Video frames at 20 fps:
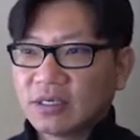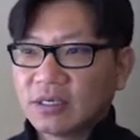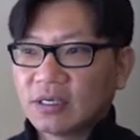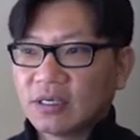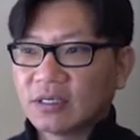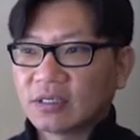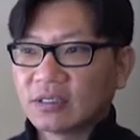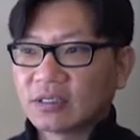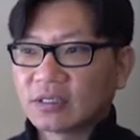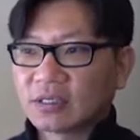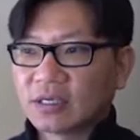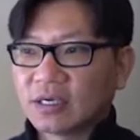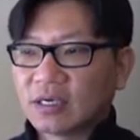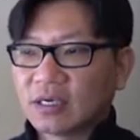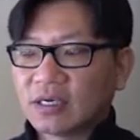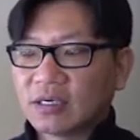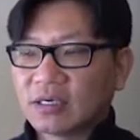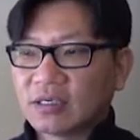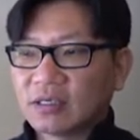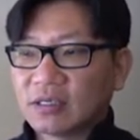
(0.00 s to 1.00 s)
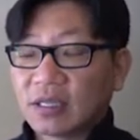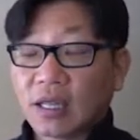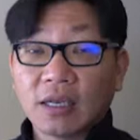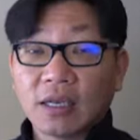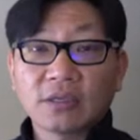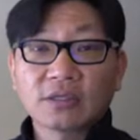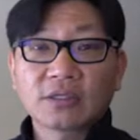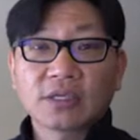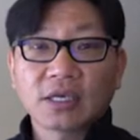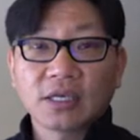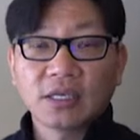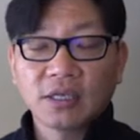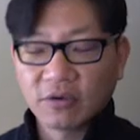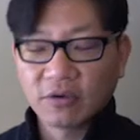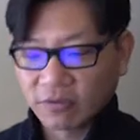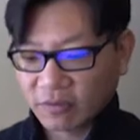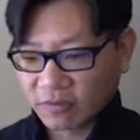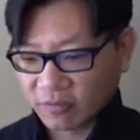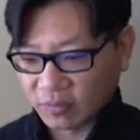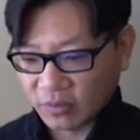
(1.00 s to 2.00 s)
looks like a
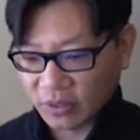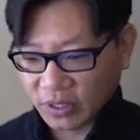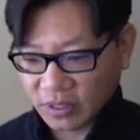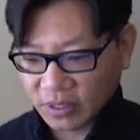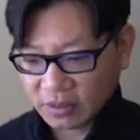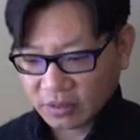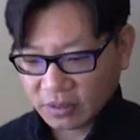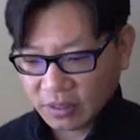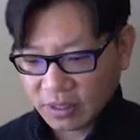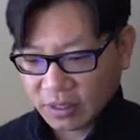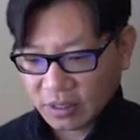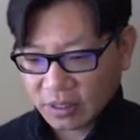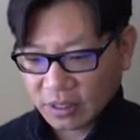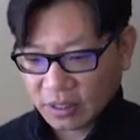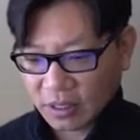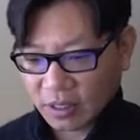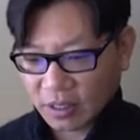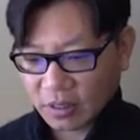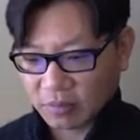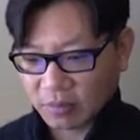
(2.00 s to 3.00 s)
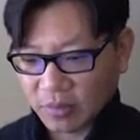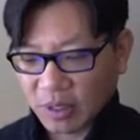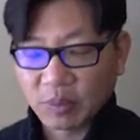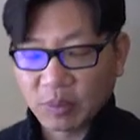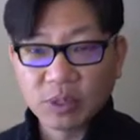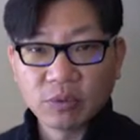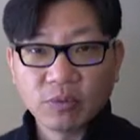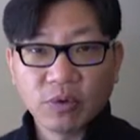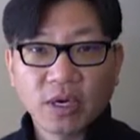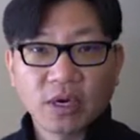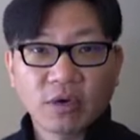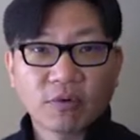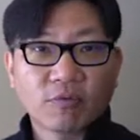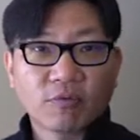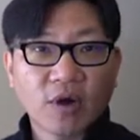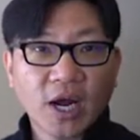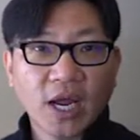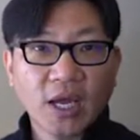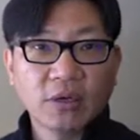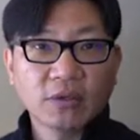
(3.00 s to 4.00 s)
loaf of bread, Maybe you want it
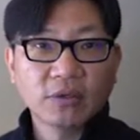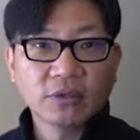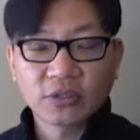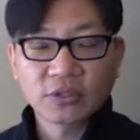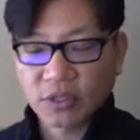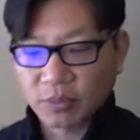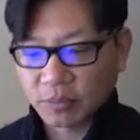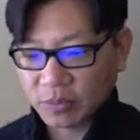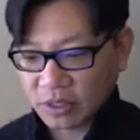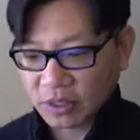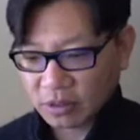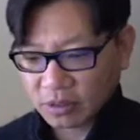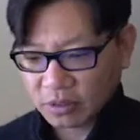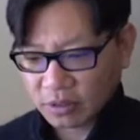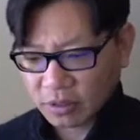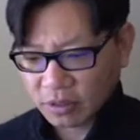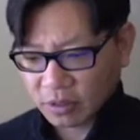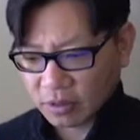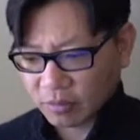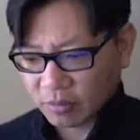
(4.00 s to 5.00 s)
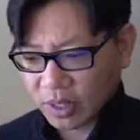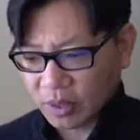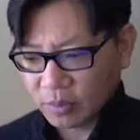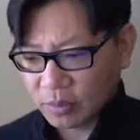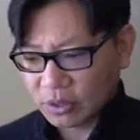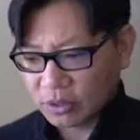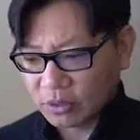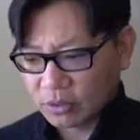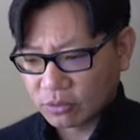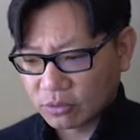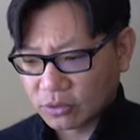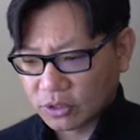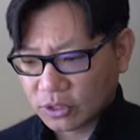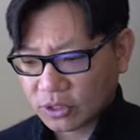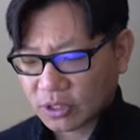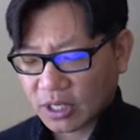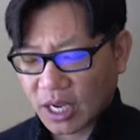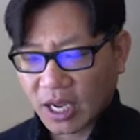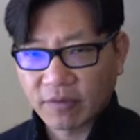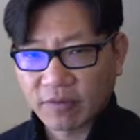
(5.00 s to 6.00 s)
round or something, and maybe you
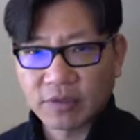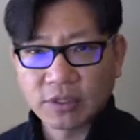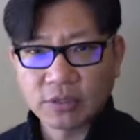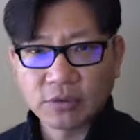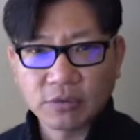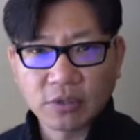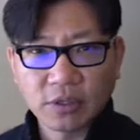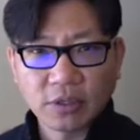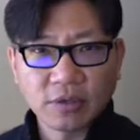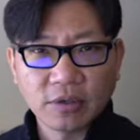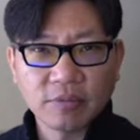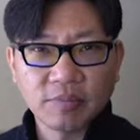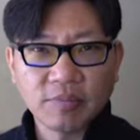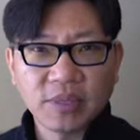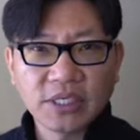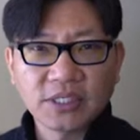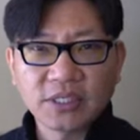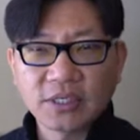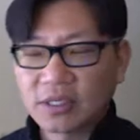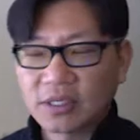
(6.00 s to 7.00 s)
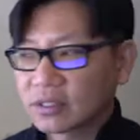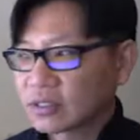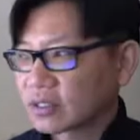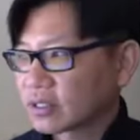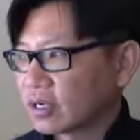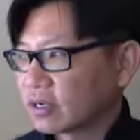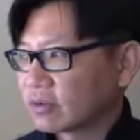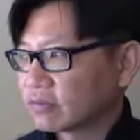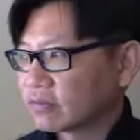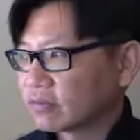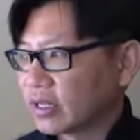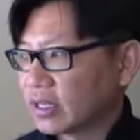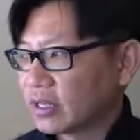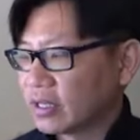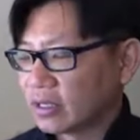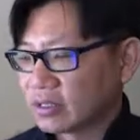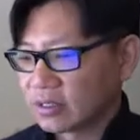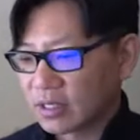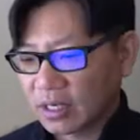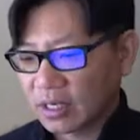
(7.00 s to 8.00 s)
just have it do the mixing and stuff and
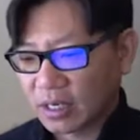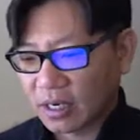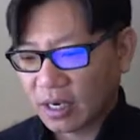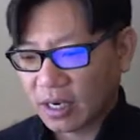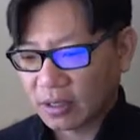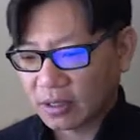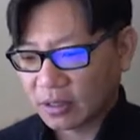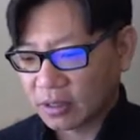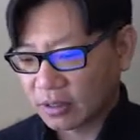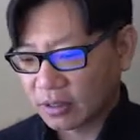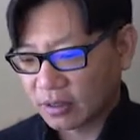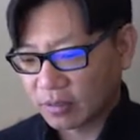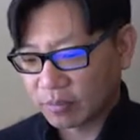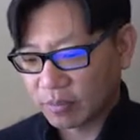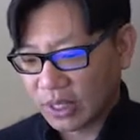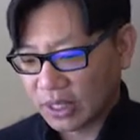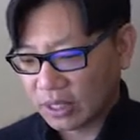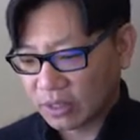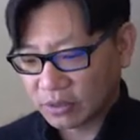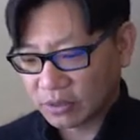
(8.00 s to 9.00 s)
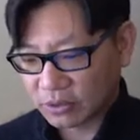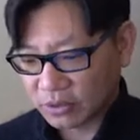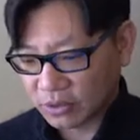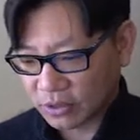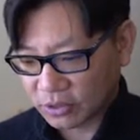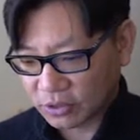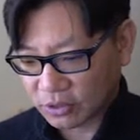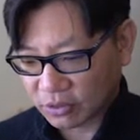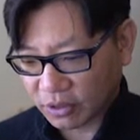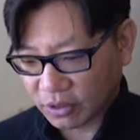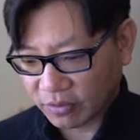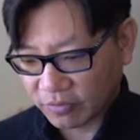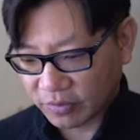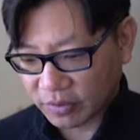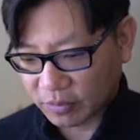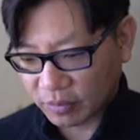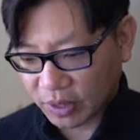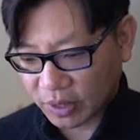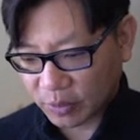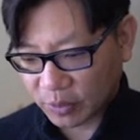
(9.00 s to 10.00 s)
then take it out and then bake in a traditional
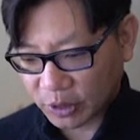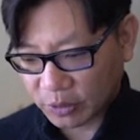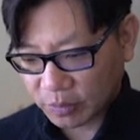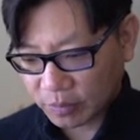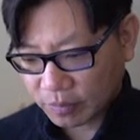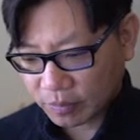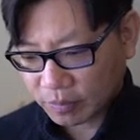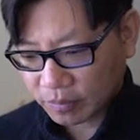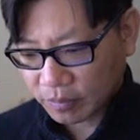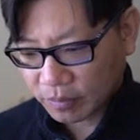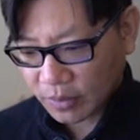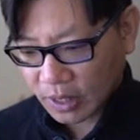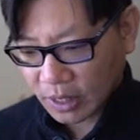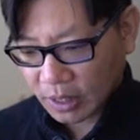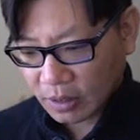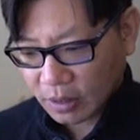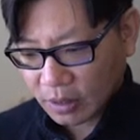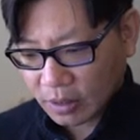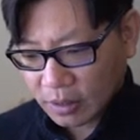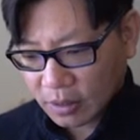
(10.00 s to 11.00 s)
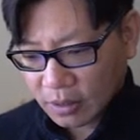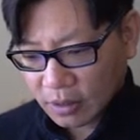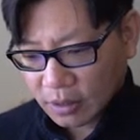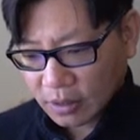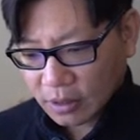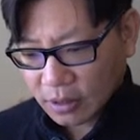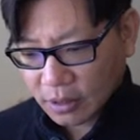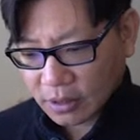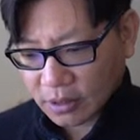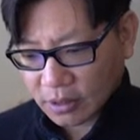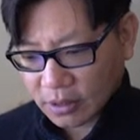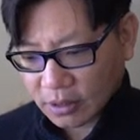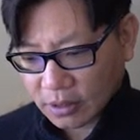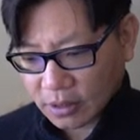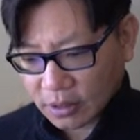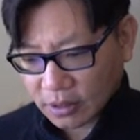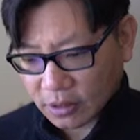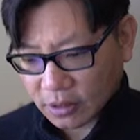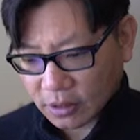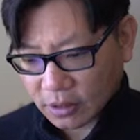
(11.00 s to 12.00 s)
oven maybe. Let's
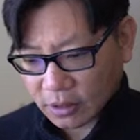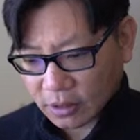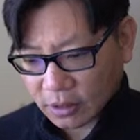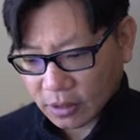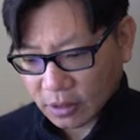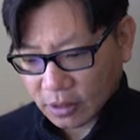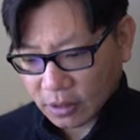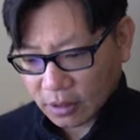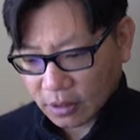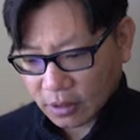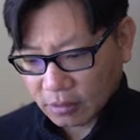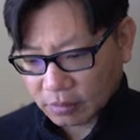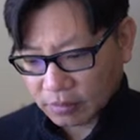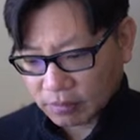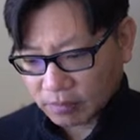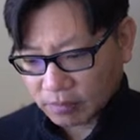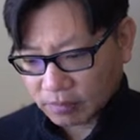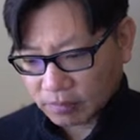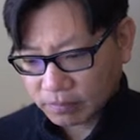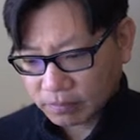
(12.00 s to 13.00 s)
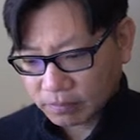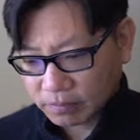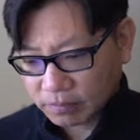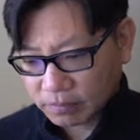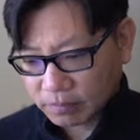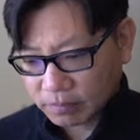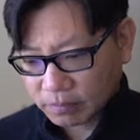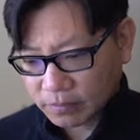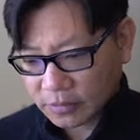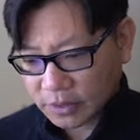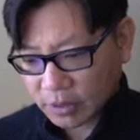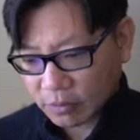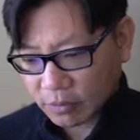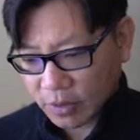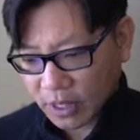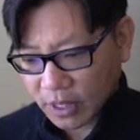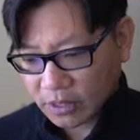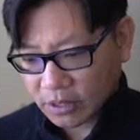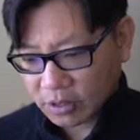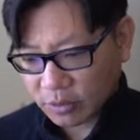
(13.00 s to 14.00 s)
see.
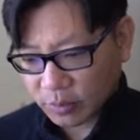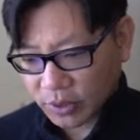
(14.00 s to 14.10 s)
Why is the